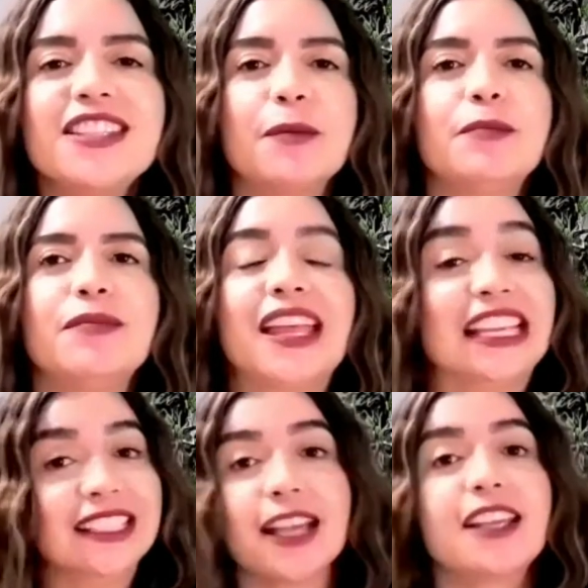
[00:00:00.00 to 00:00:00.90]
that
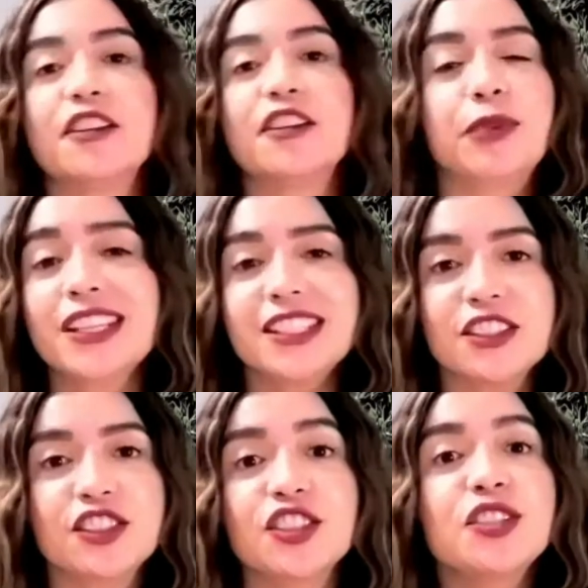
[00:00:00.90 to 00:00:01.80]
executive presence
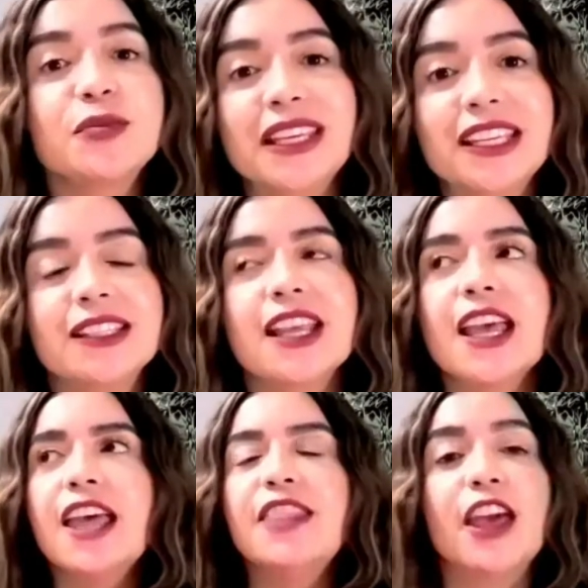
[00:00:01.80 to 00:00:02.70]
just means
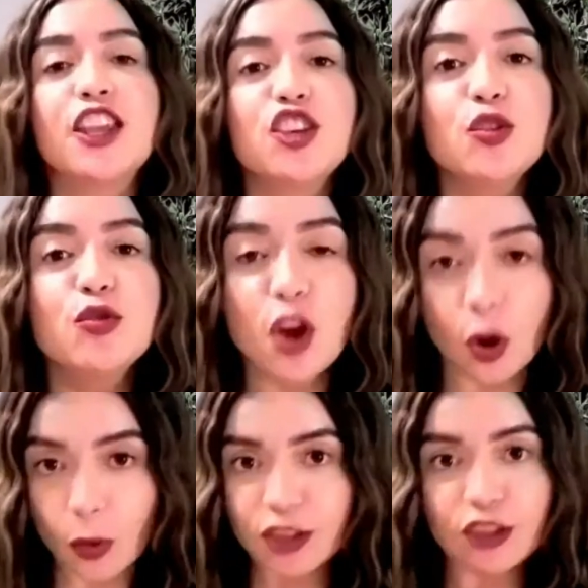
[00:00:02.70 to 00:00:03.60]
that you know
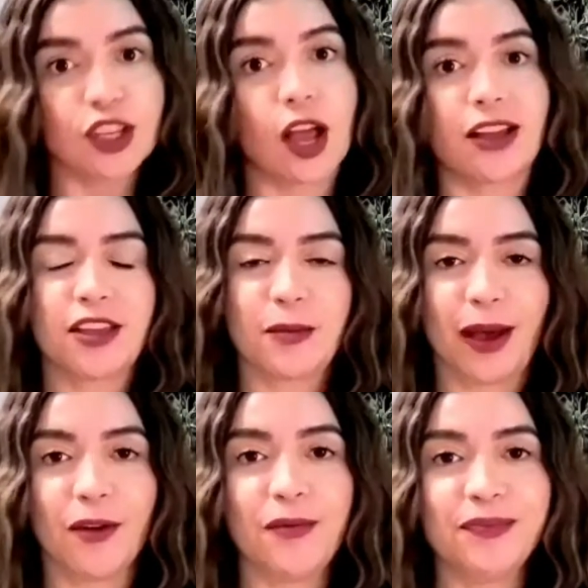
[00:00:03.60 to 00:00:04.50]
what you're talking
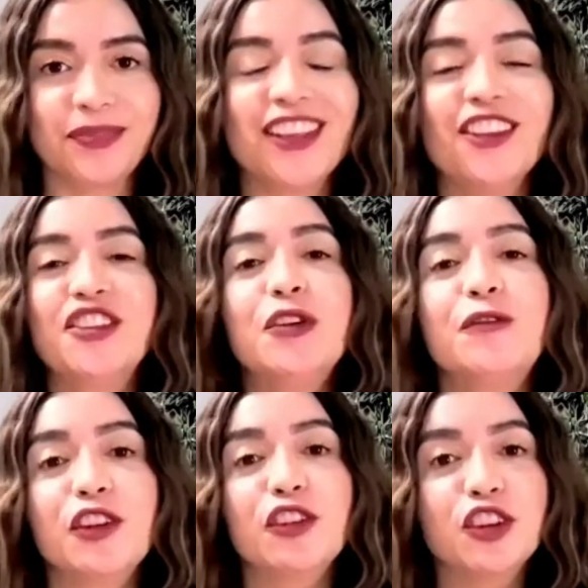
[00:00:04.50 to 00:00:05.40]
about, you
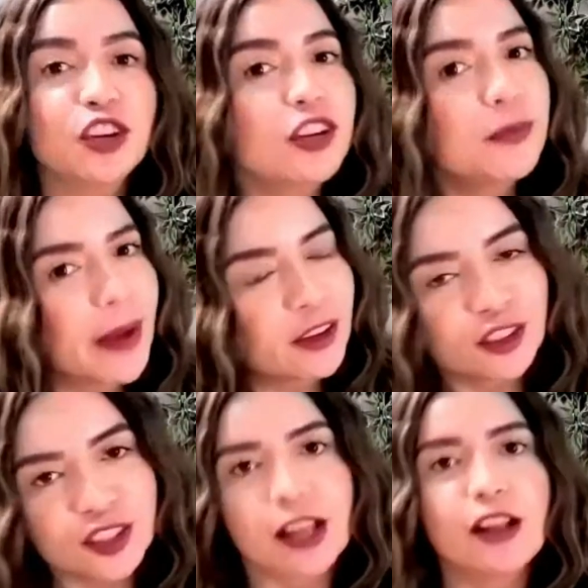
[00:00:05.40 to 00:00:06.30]
feel good about
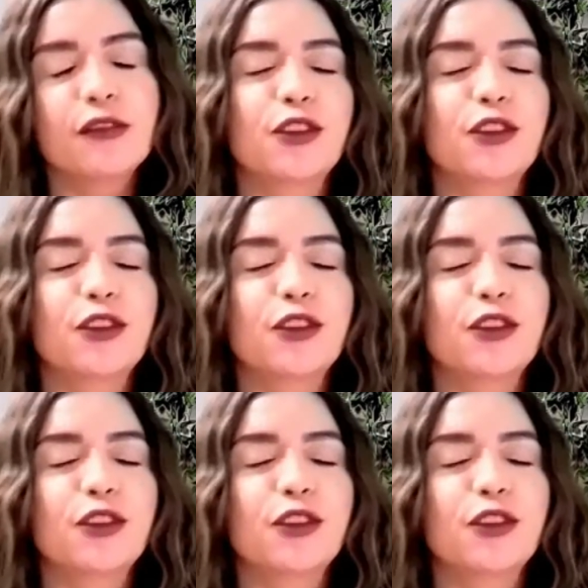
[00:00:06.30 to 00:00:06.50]
yourself.